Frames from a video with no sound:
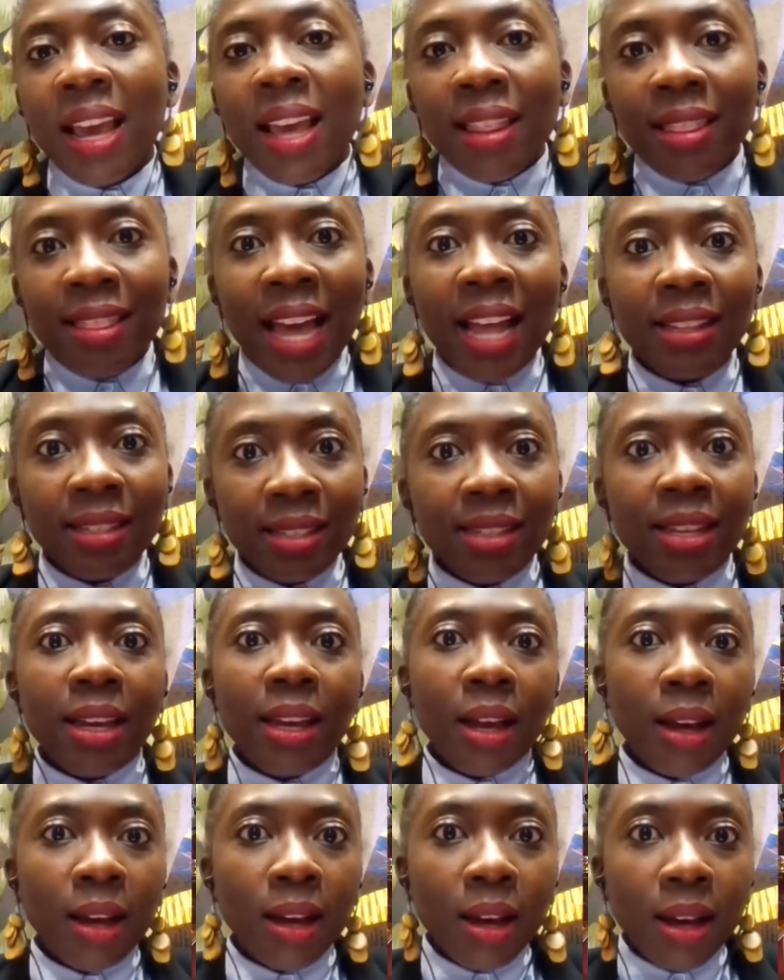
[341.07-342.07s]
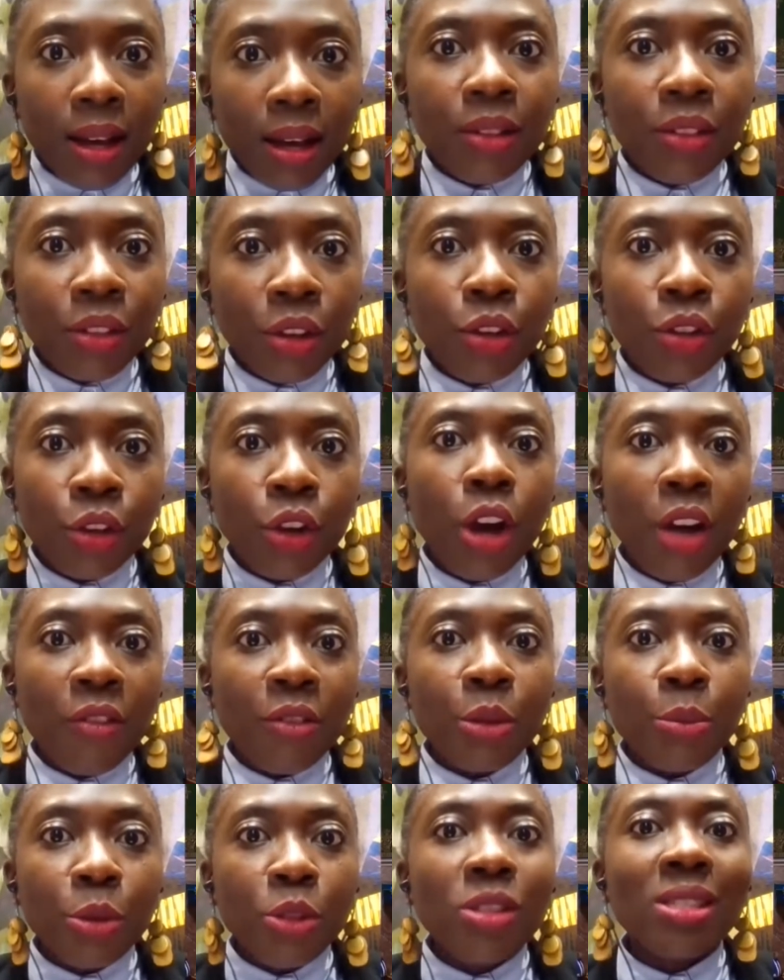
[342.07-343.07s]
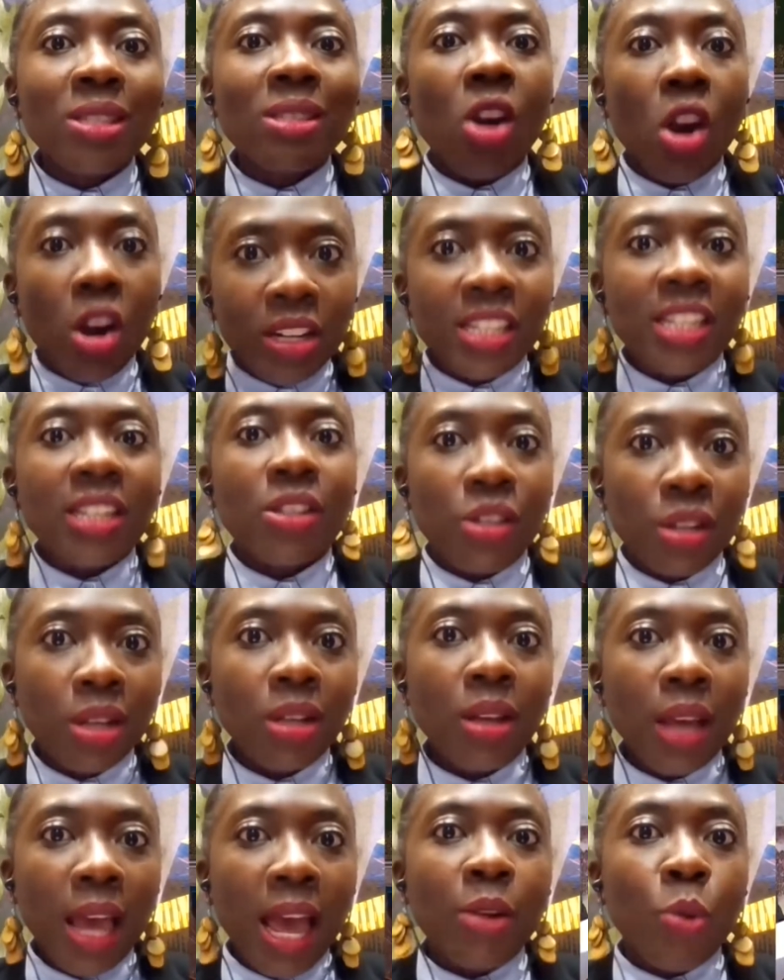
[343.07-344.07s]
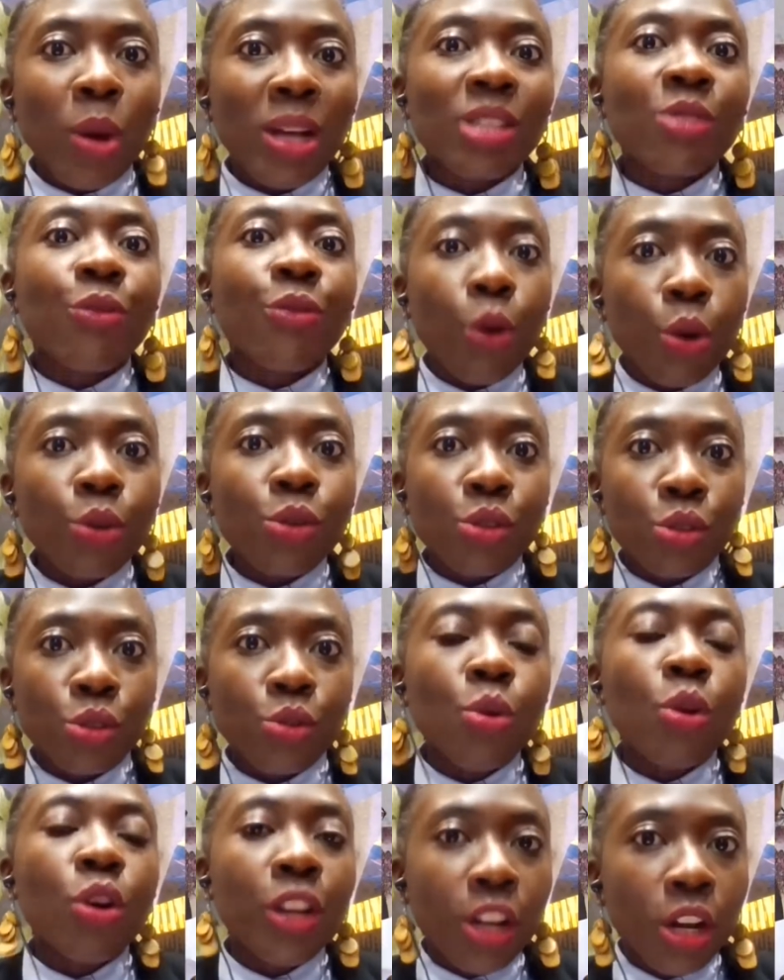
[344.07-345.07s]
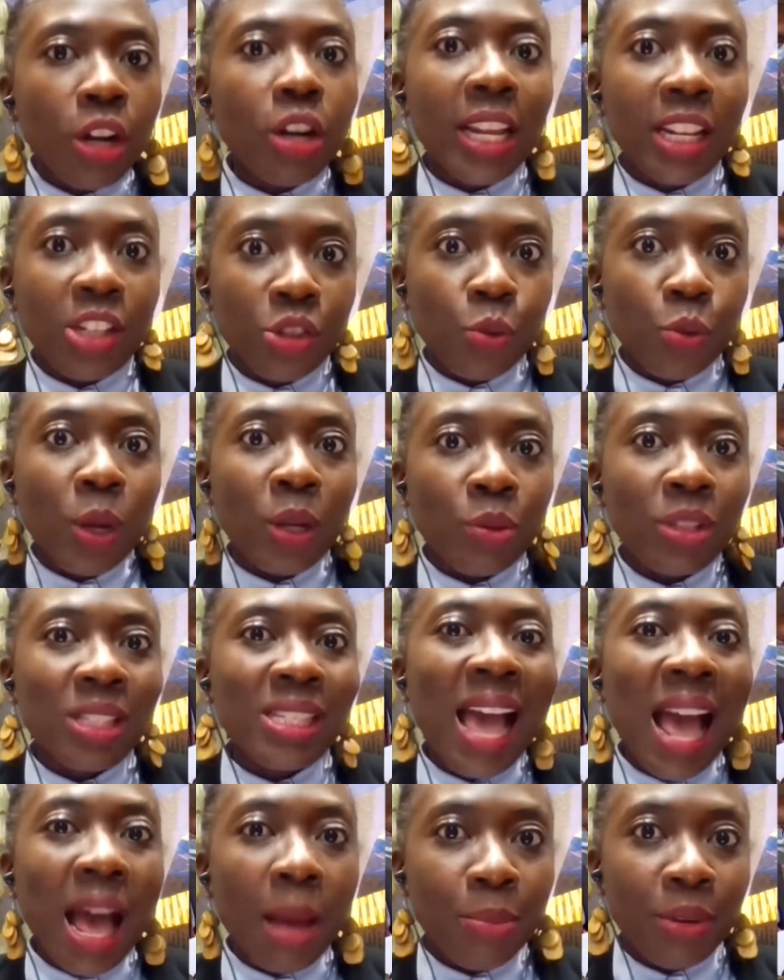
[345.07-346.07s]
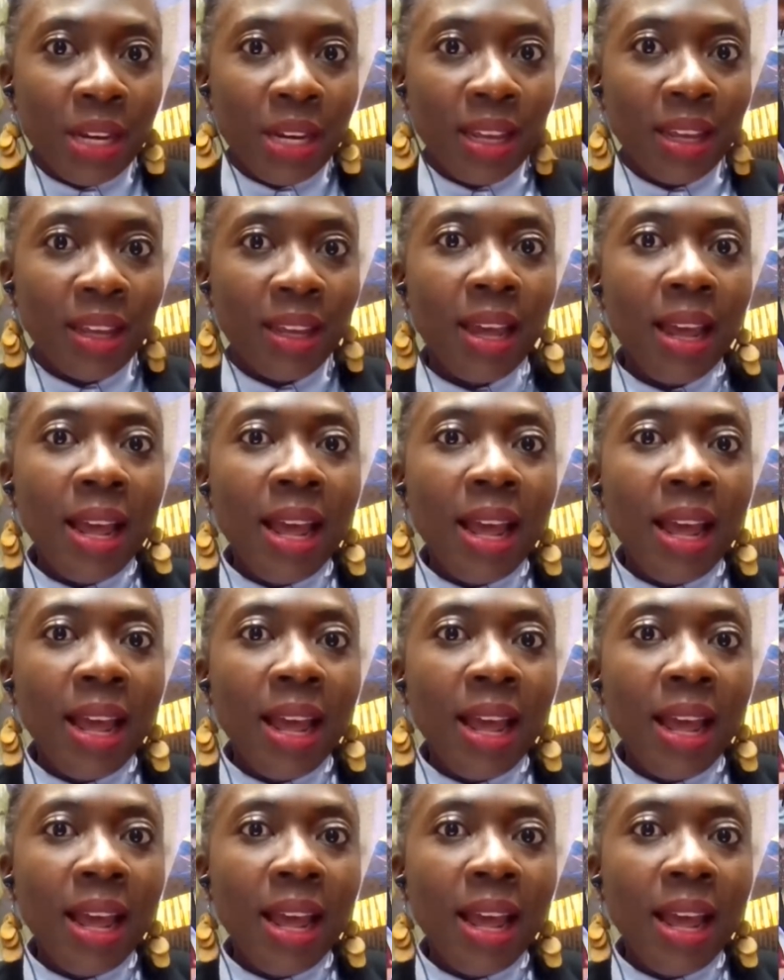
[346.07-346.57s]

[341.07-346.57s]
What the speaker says: that the government started and was forced to acknowledge what was happening.